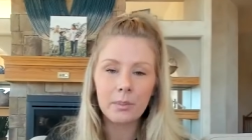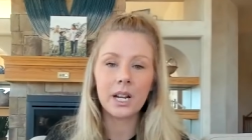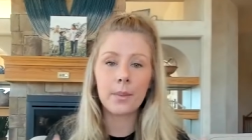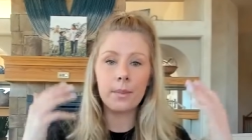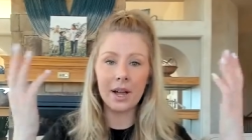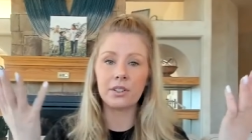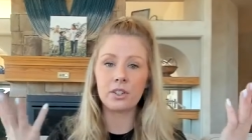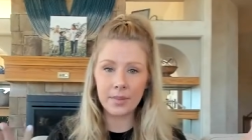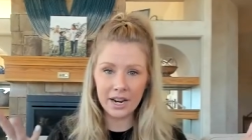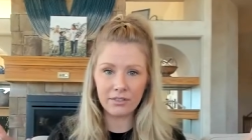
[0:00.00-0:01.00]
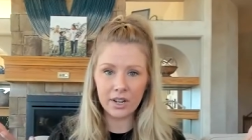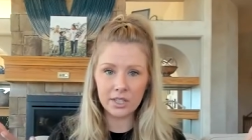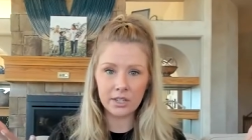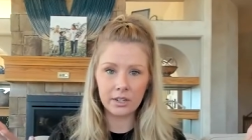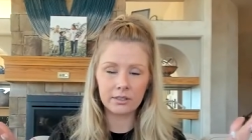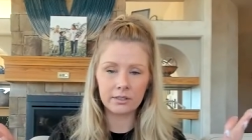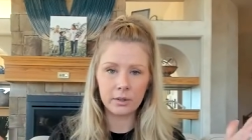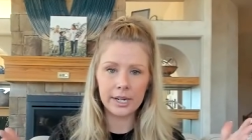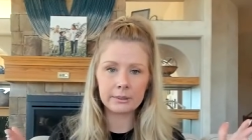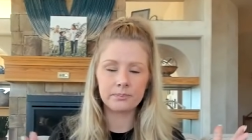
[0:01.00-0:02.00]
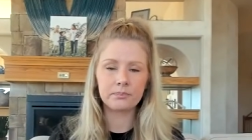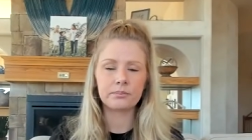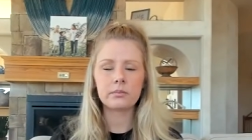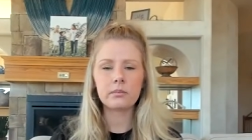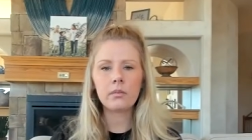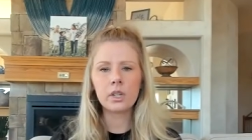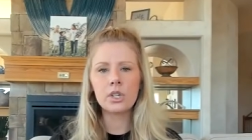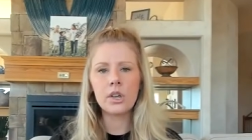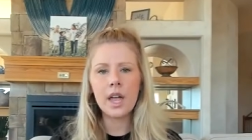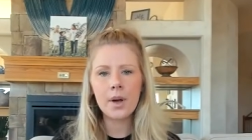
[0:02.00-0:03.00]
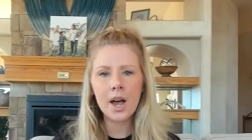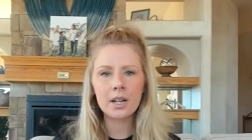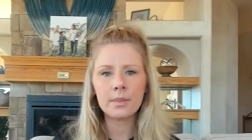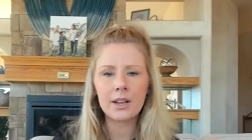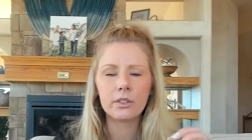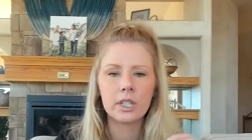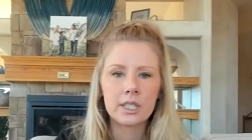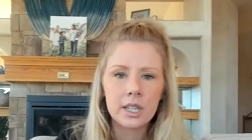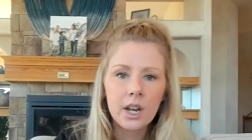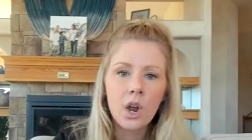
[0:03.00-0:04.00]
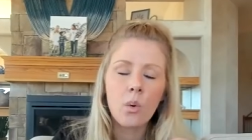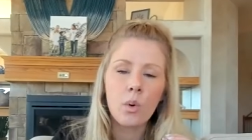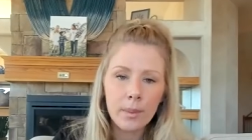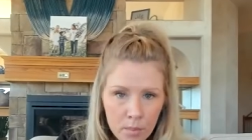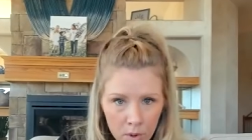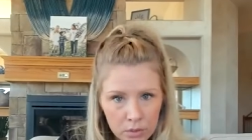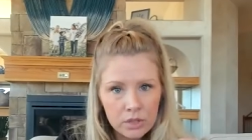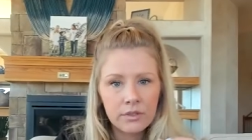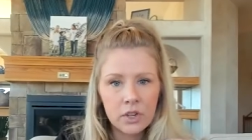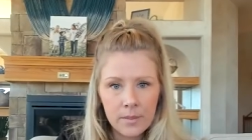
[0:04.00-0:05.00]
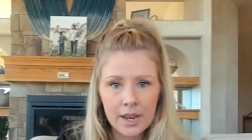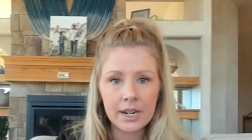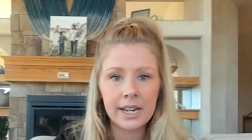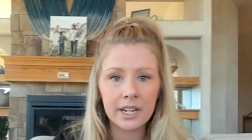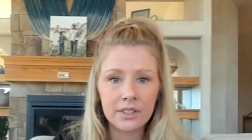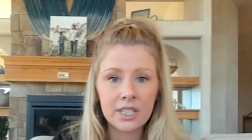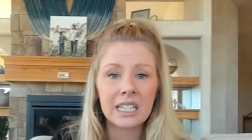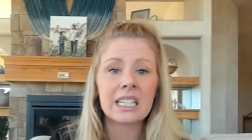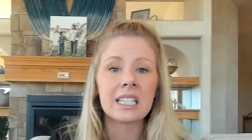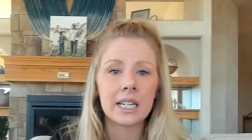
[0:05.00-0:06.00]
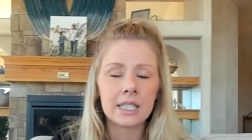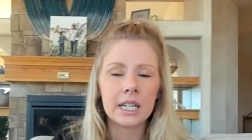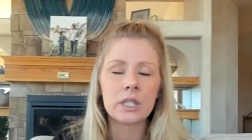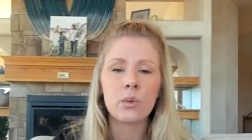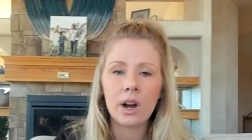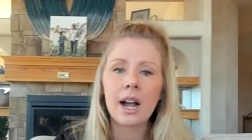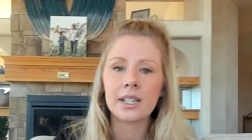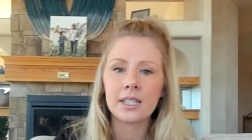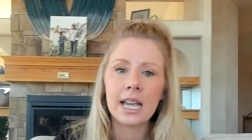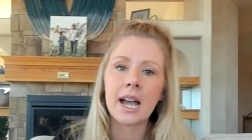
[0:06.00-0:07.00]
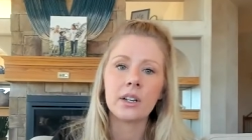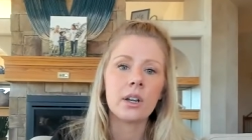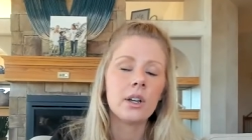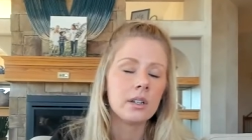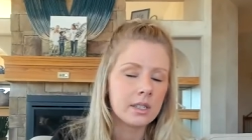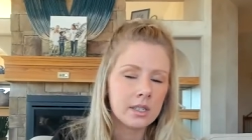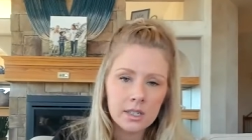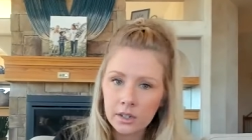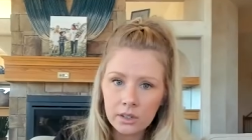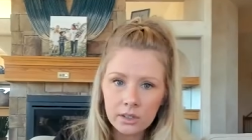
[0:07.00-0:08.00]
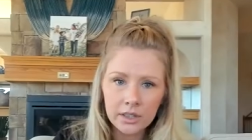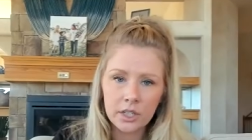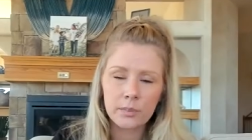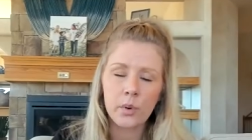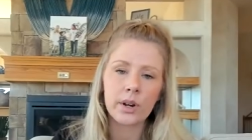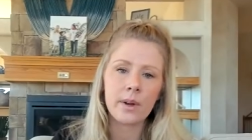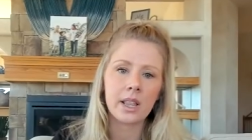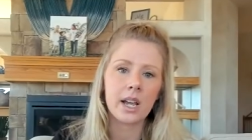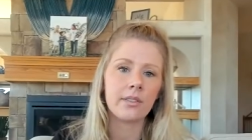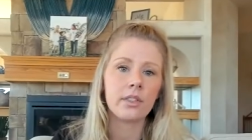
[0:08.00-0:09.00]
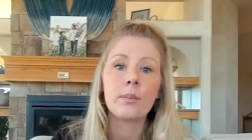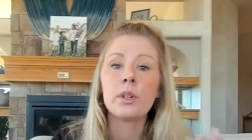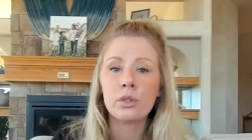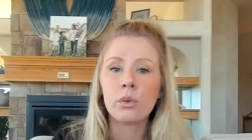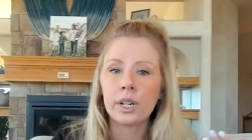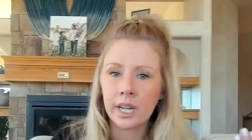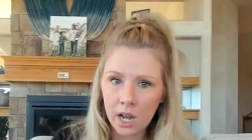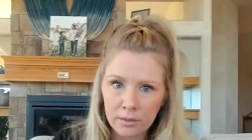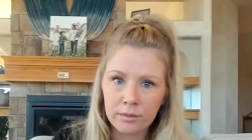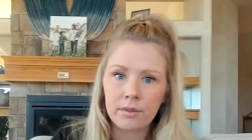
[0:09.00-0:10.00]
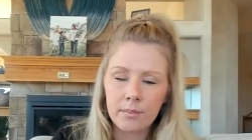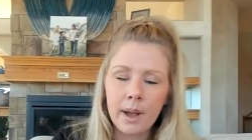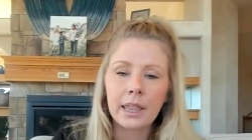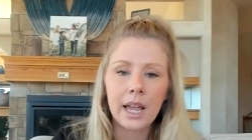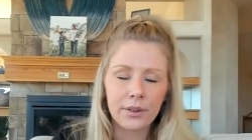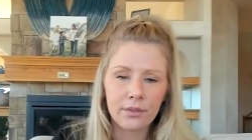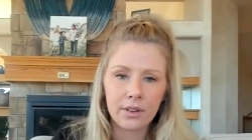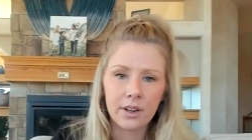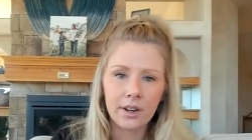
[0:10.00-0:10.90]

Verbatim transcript: become a master manifester right and so that bottom level is where most of humanity I've seen sits. It's where I sat still at this point in my life, the majority of my life.